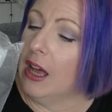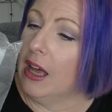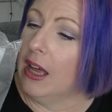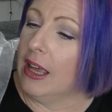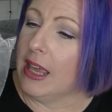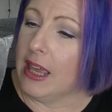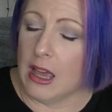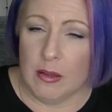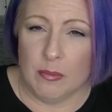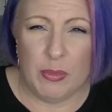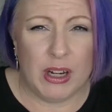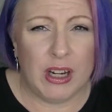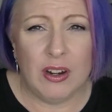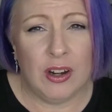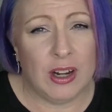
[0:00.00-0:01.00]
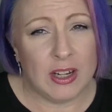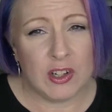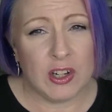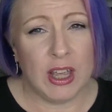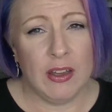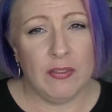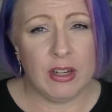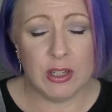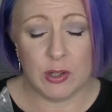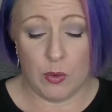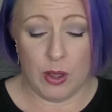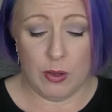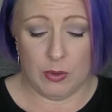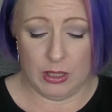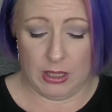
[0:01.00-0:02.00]
Yeah, but I don't actually have any
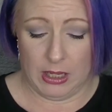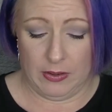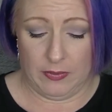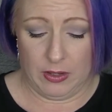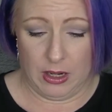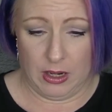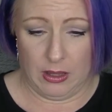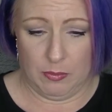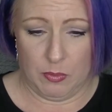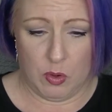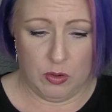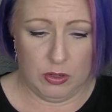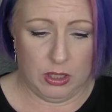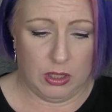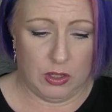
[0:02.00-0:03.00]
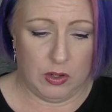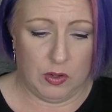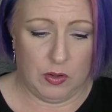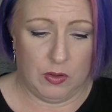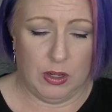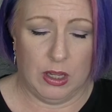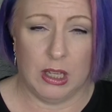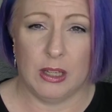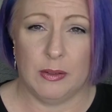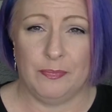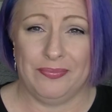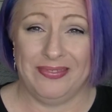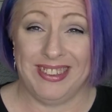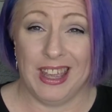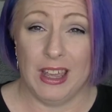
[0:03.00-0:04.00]
square ones left anymore. So,
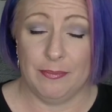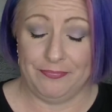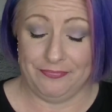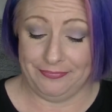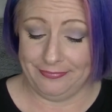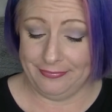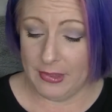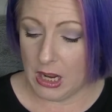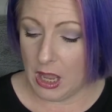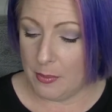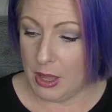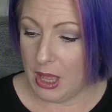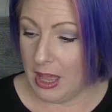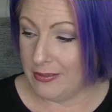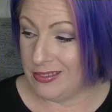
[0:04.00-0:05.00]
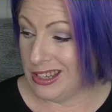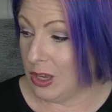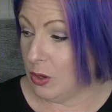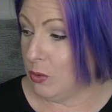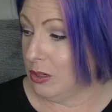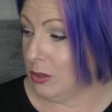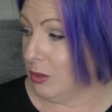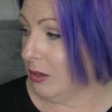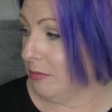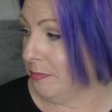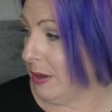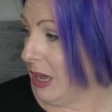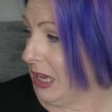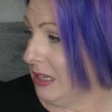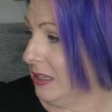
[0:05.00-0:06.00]
yeah, I might have to go and look at
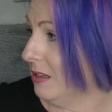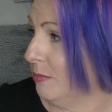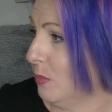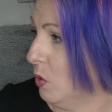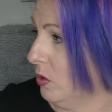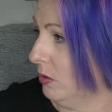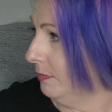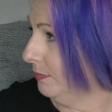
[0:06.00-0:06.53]
buying some more.